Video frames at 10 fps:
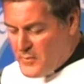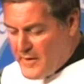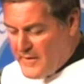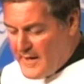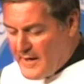
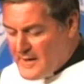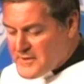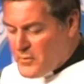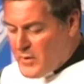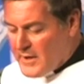within
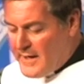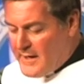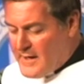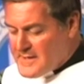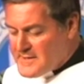us will lead
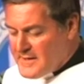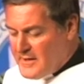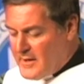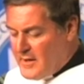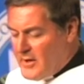us
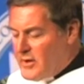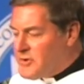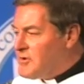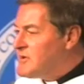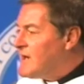
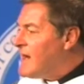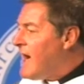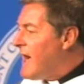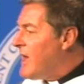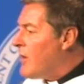to
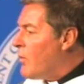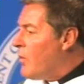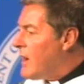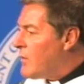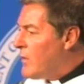deny
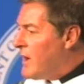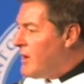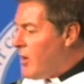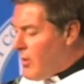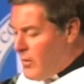what we
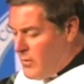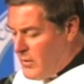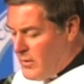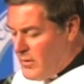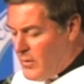know,
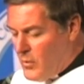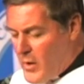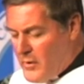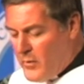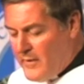
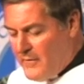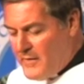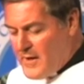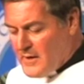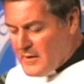what we
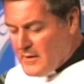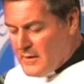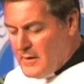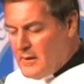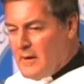feel,
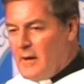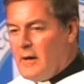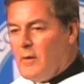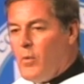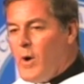
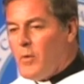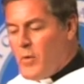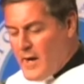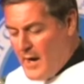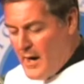what
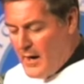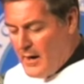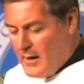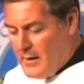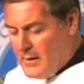we are.